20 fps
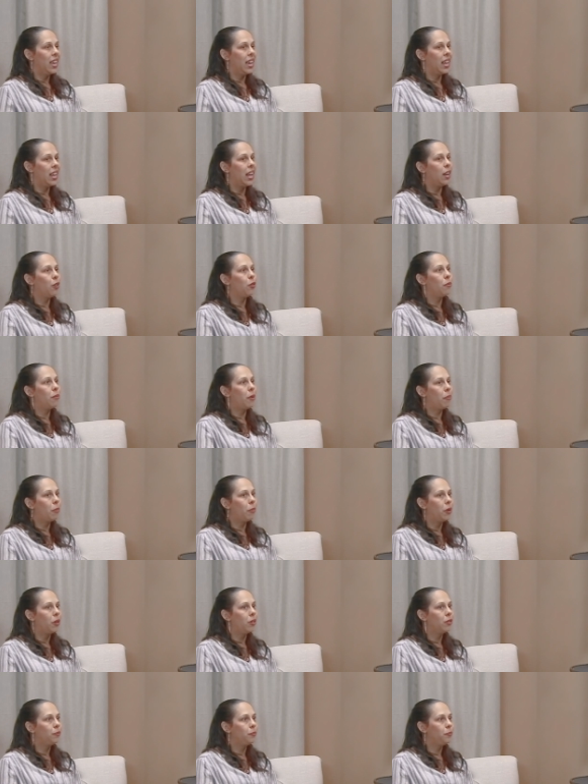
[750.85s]
and I
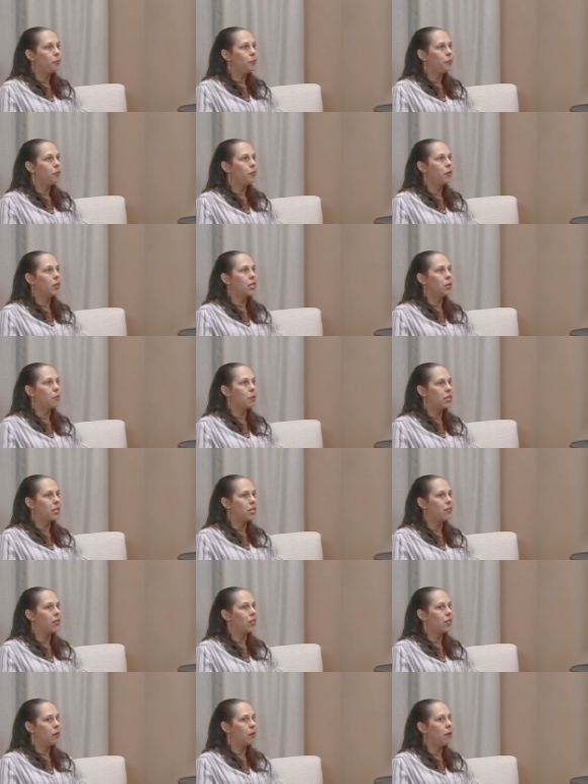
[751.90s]
remember
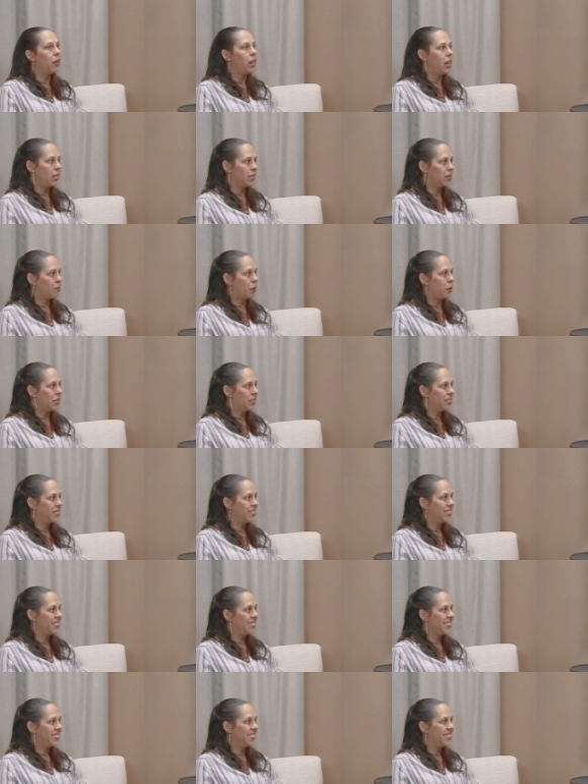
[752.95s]
specifically my husband
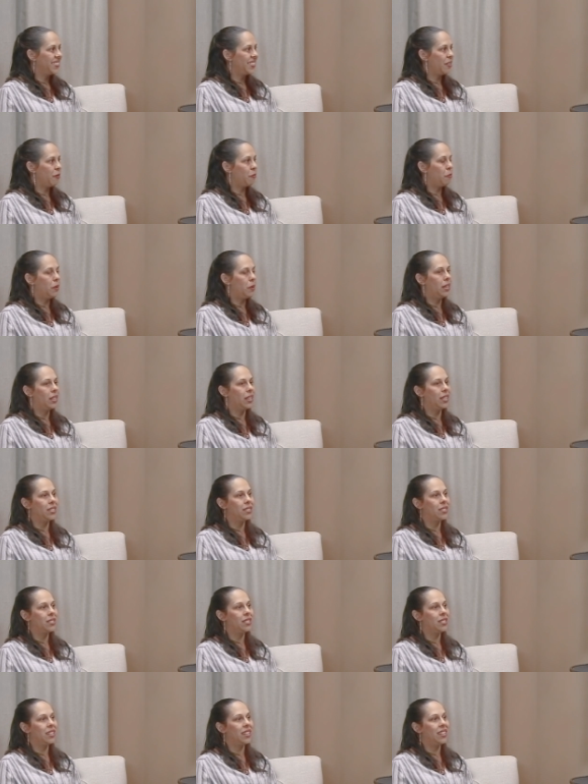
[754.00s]
mm-hmm. uh,
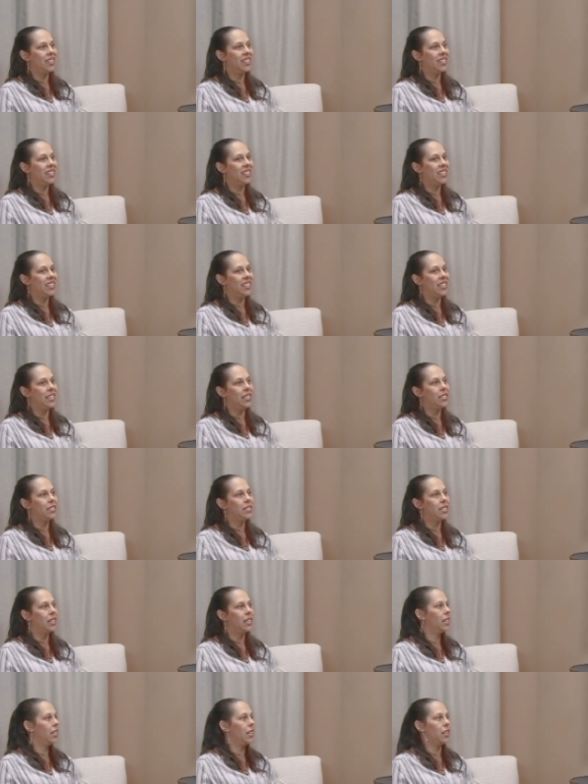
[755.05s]
because he
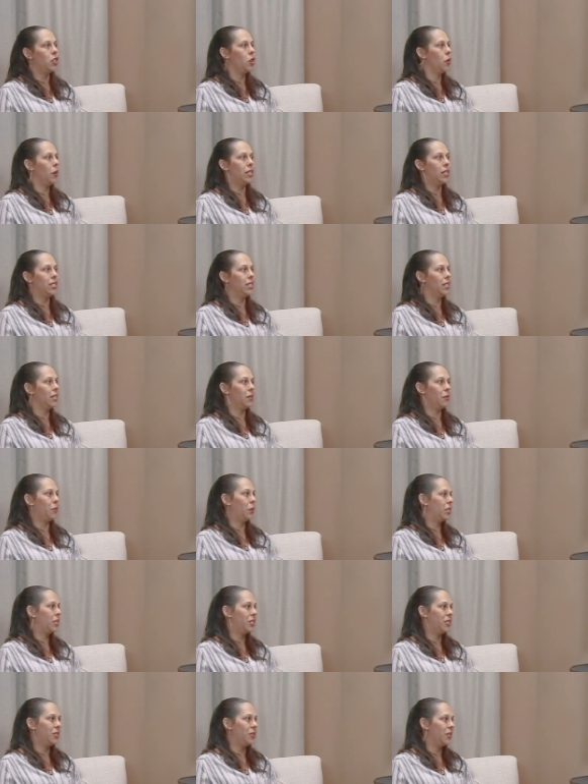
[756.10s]
said he had no idea
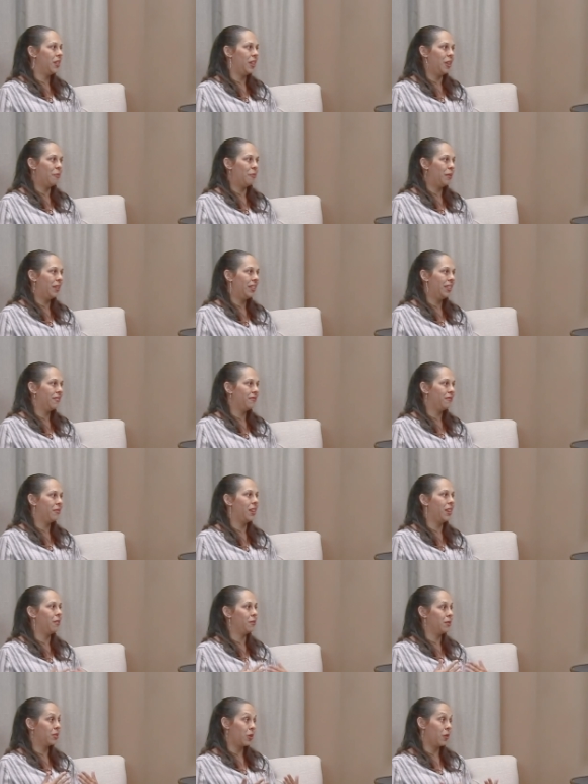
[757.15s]
what to do to help me when
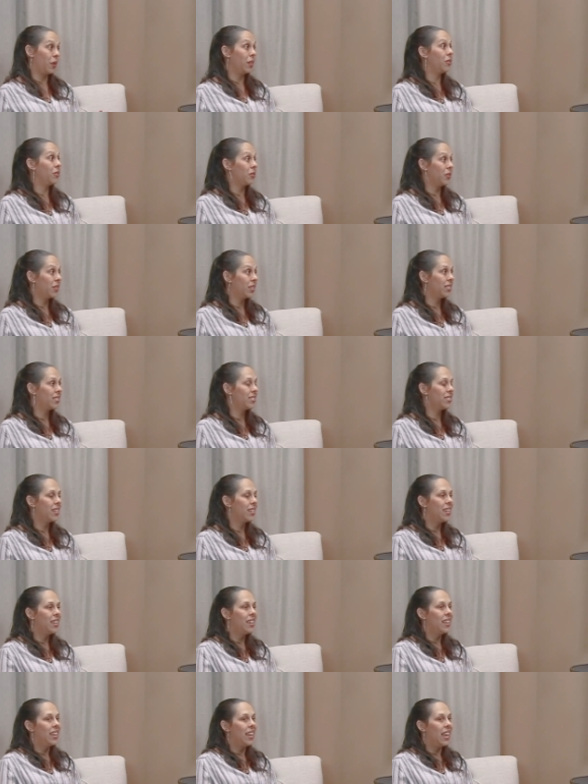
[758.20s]
I was going yeah. through this.
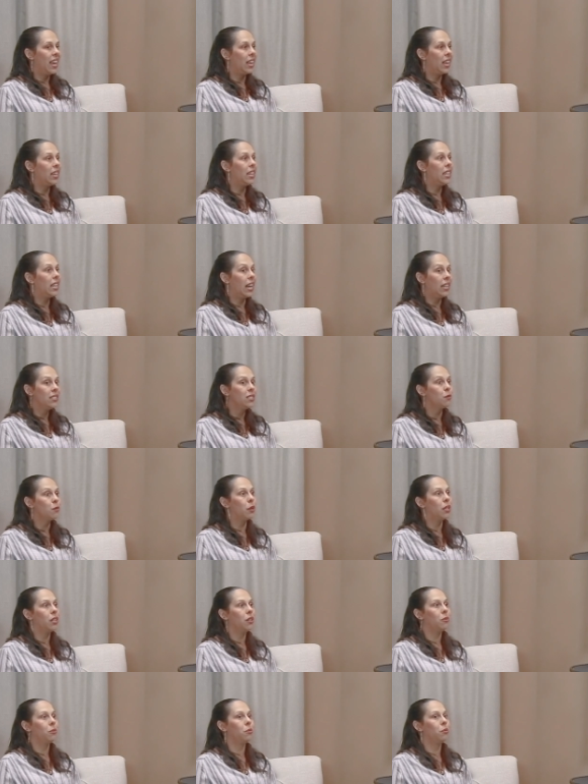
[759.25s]
Yeah. And he asked
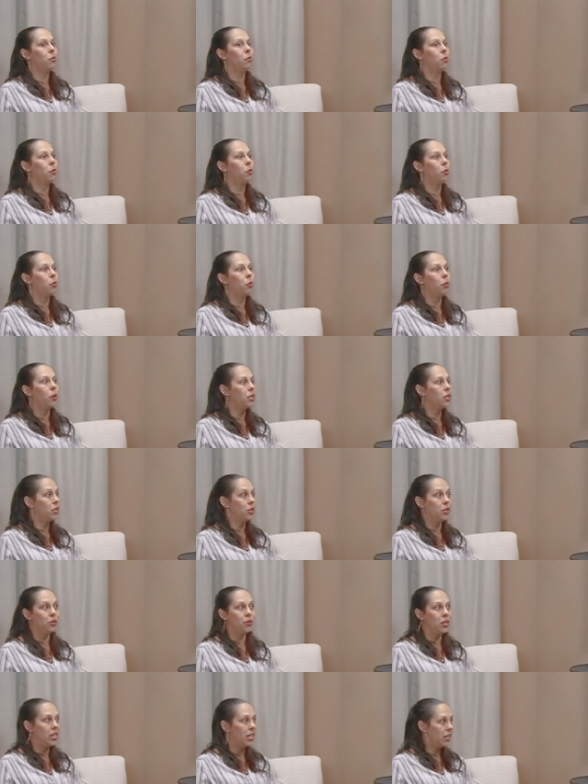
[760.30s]
me, What do
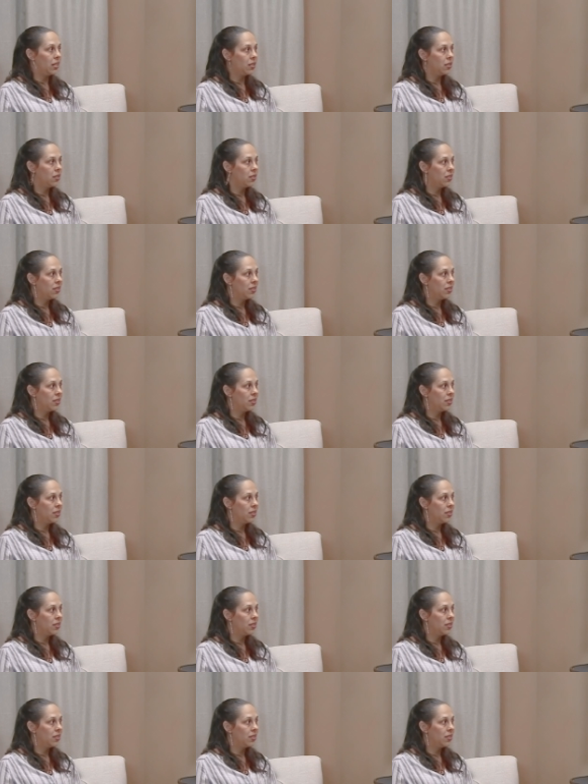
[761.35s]
you need?